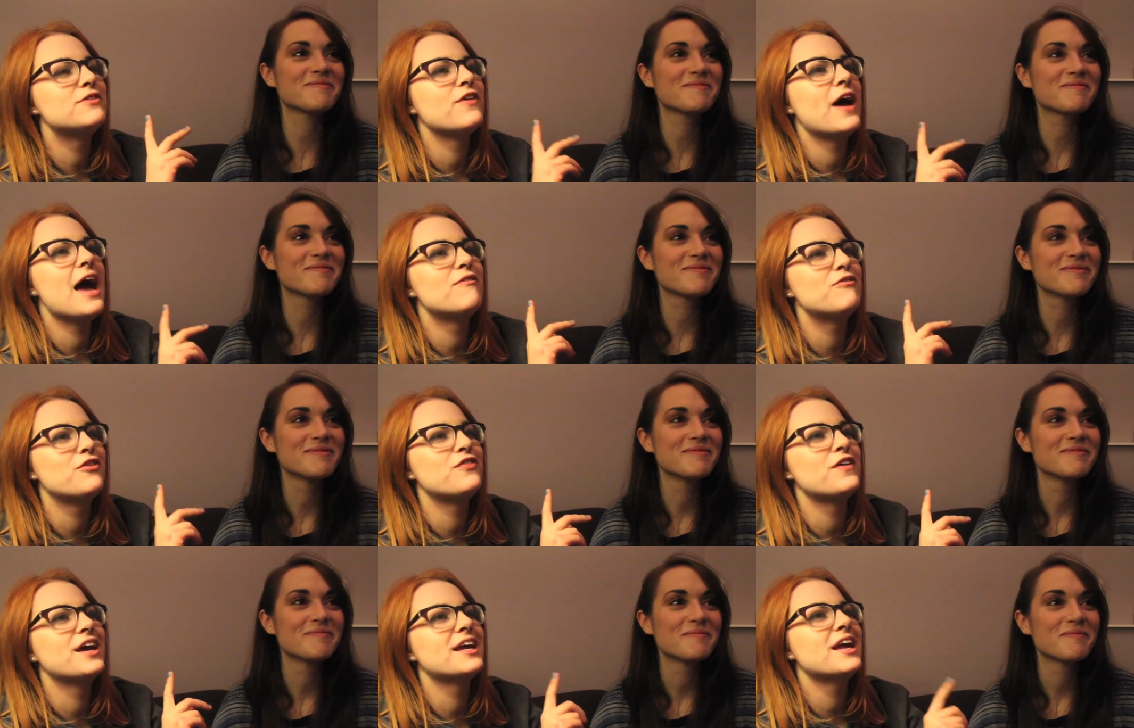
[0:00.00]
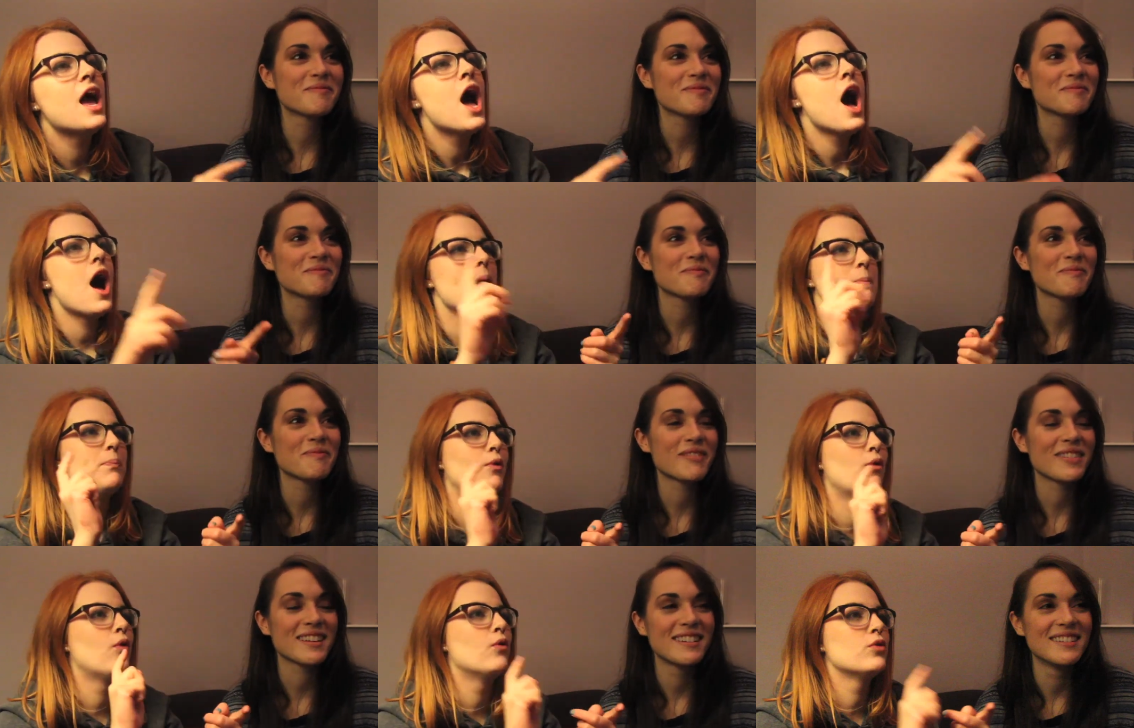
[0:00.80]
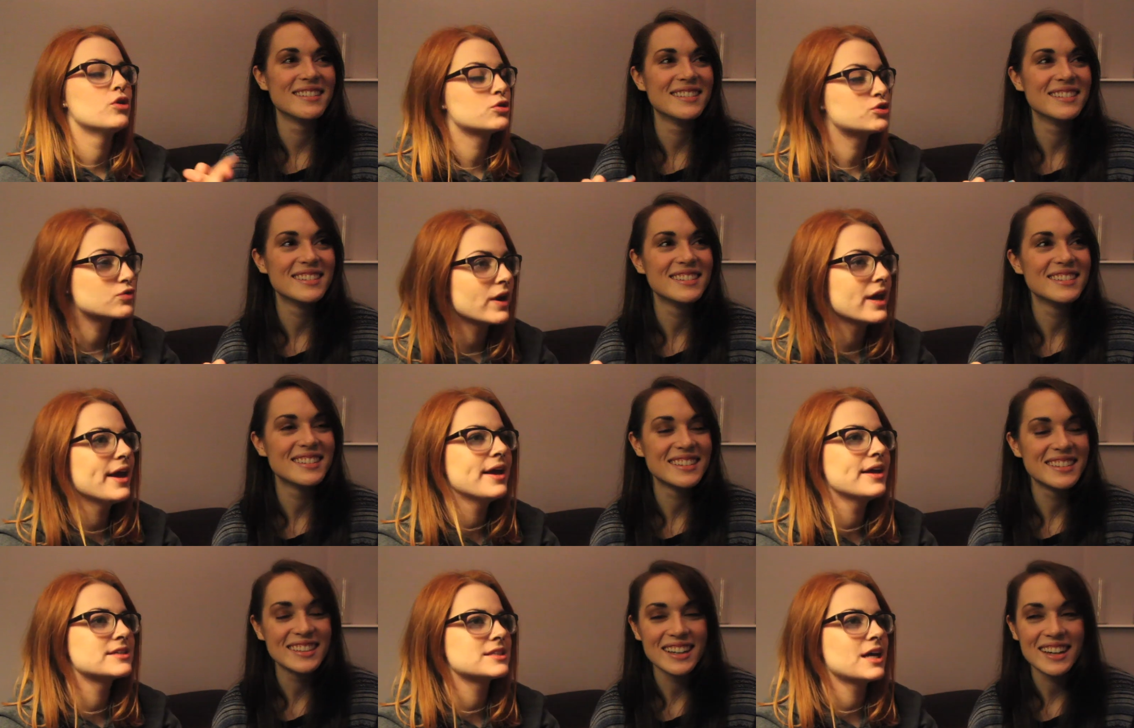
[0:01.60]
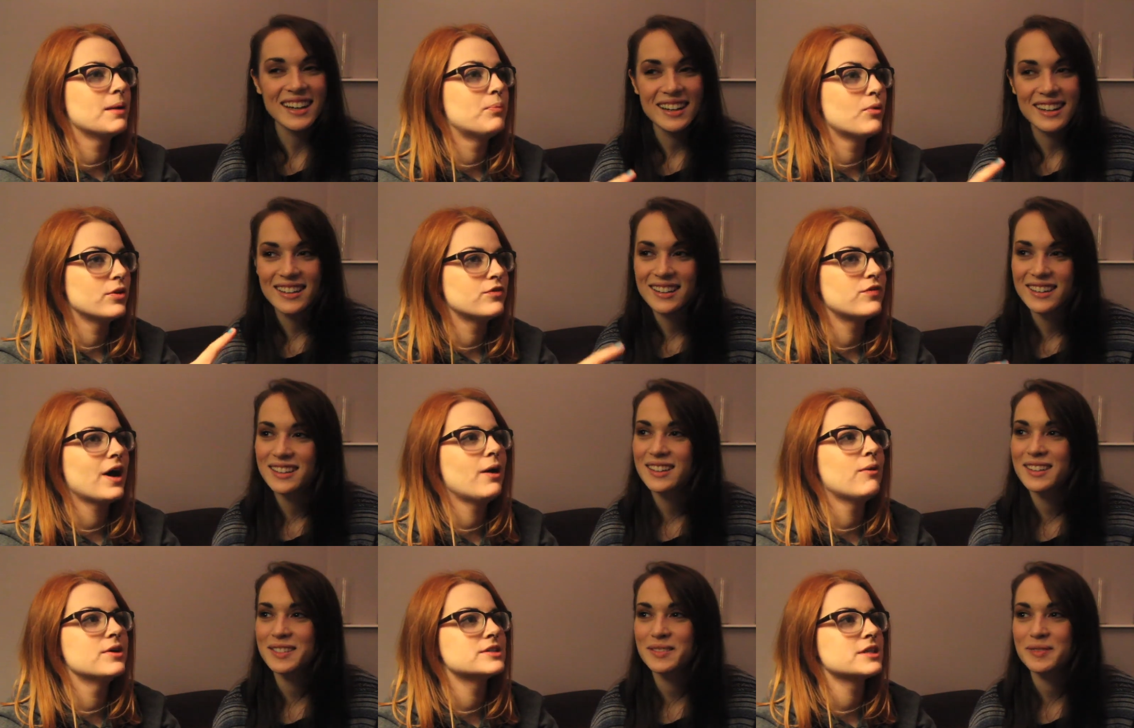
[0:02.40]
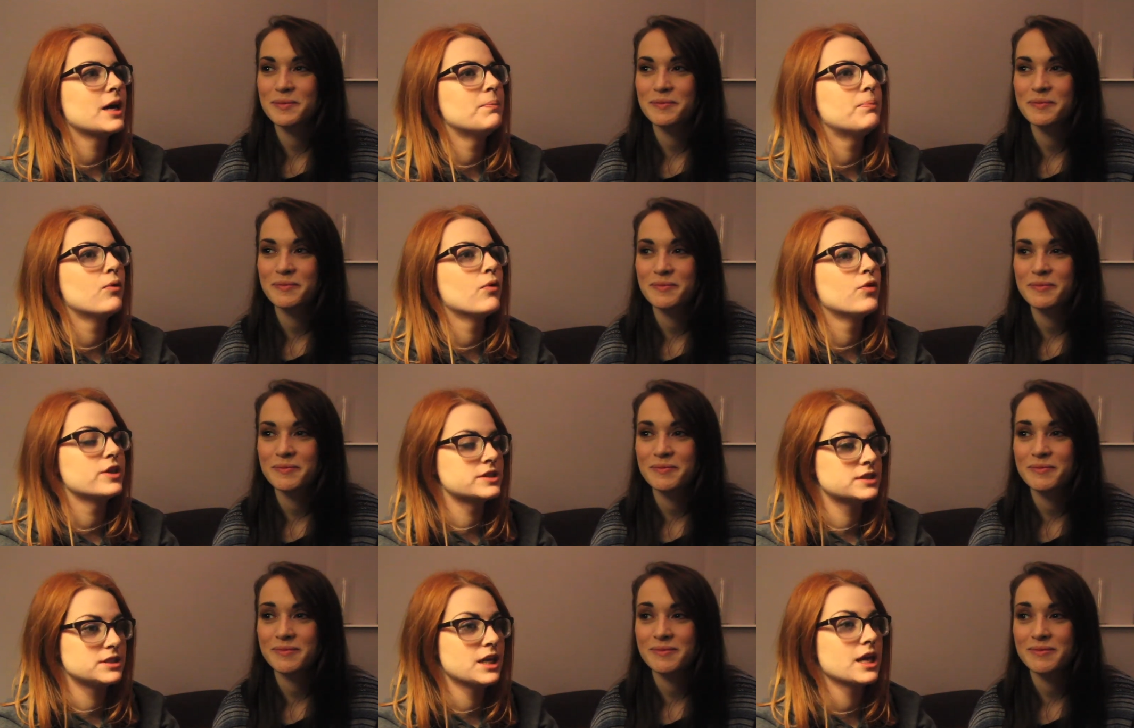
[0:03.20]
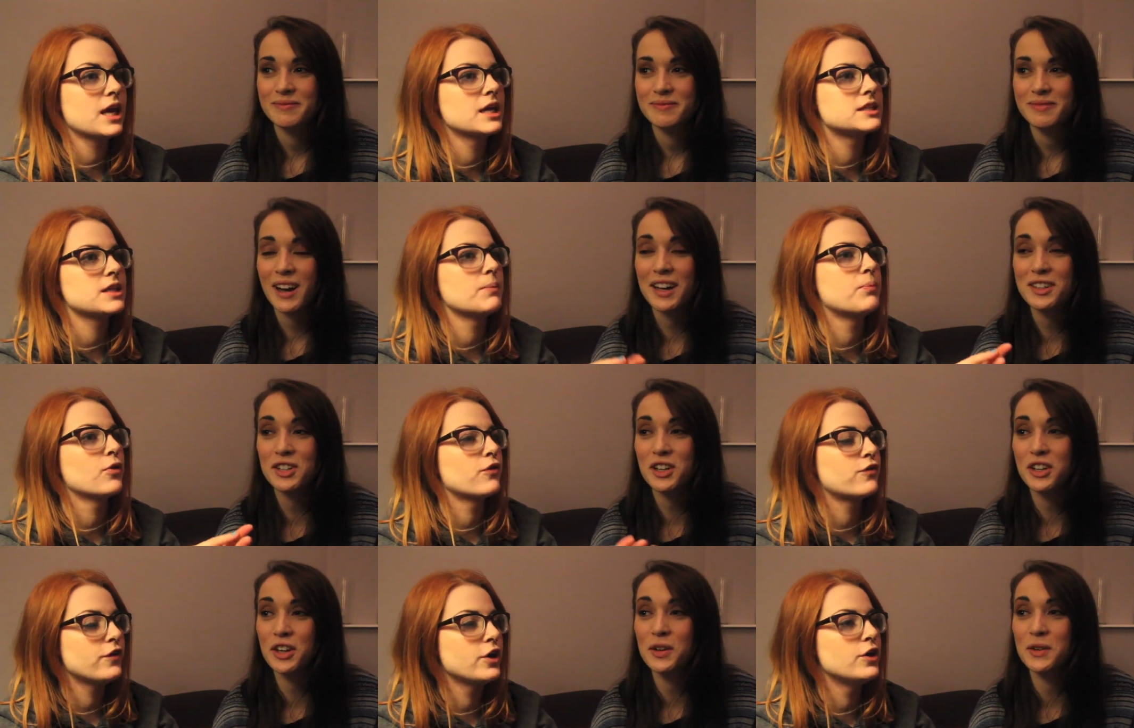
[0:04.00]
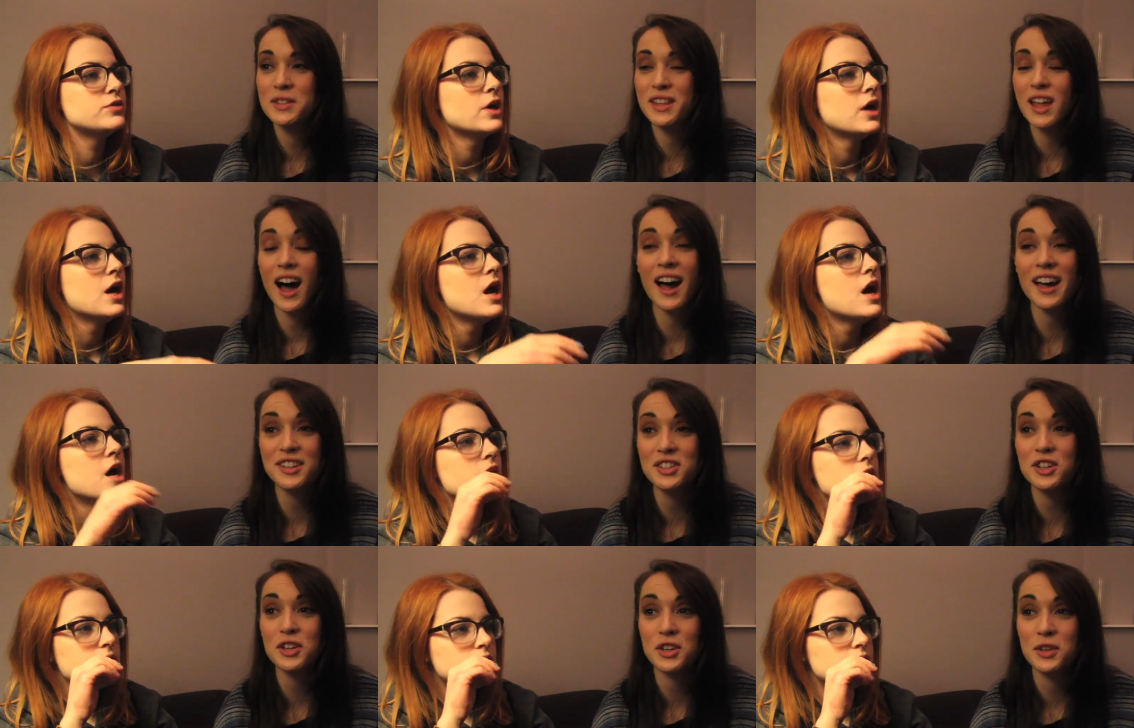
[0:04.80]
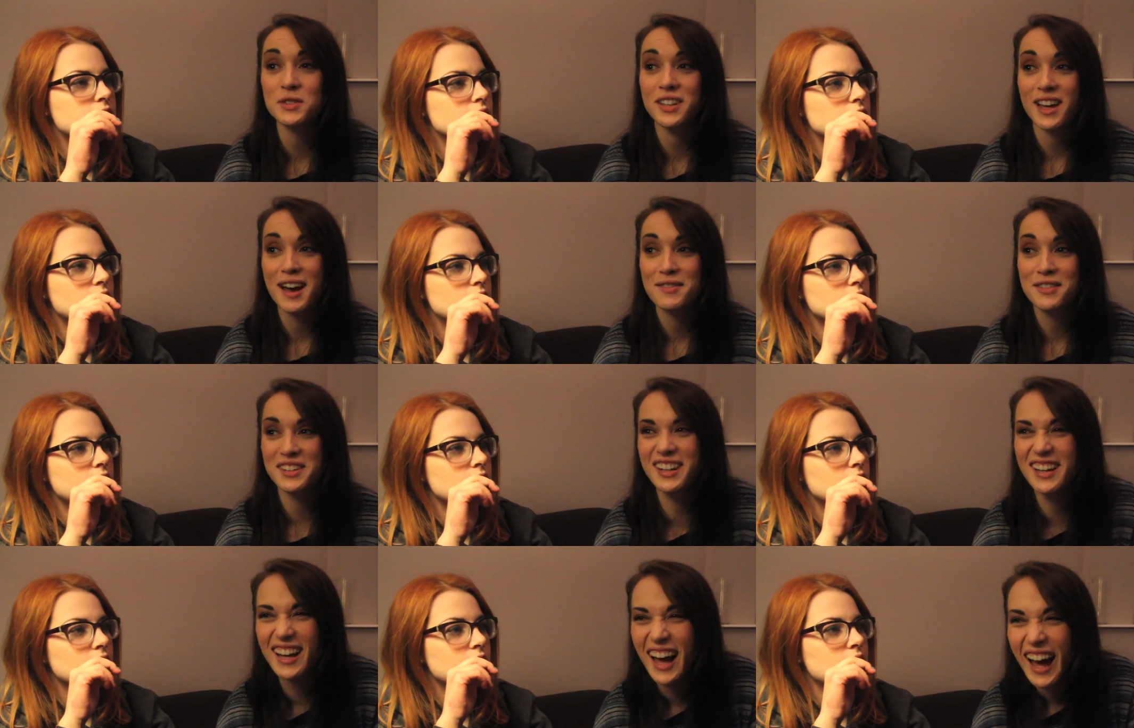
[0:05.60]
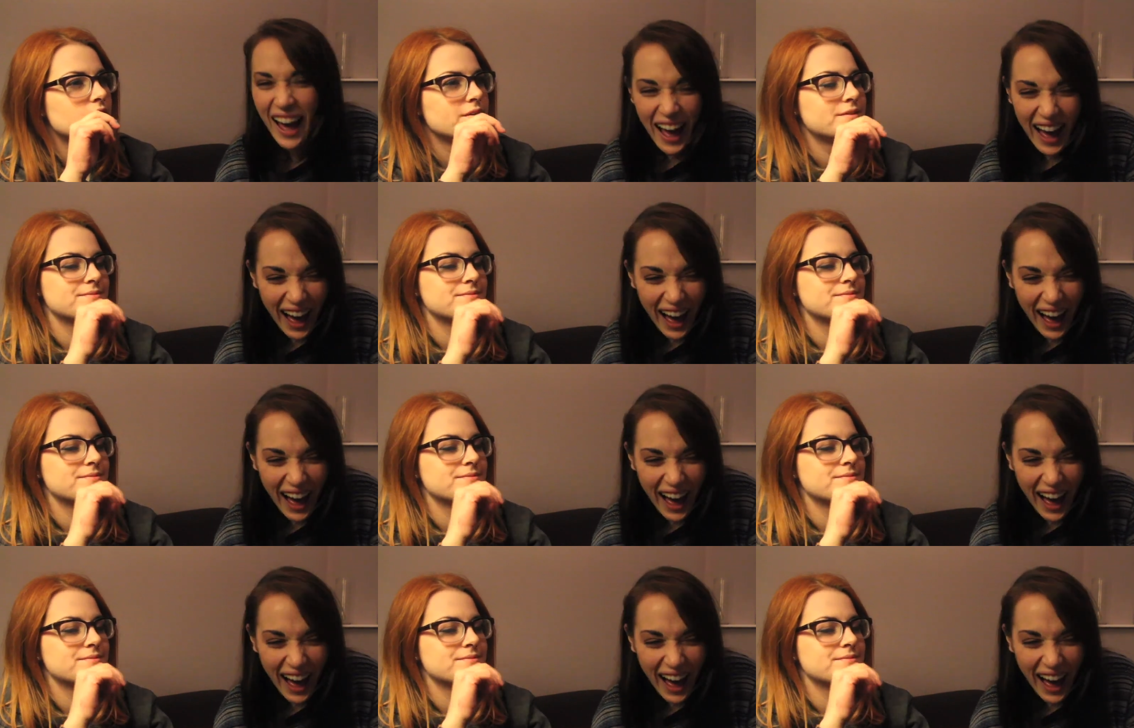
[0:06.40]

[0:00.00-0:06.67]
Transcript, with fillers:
Speaker 1: for everything. I bought all your drinks. I bought you flowers. I bought the tickets. I took you to heaven.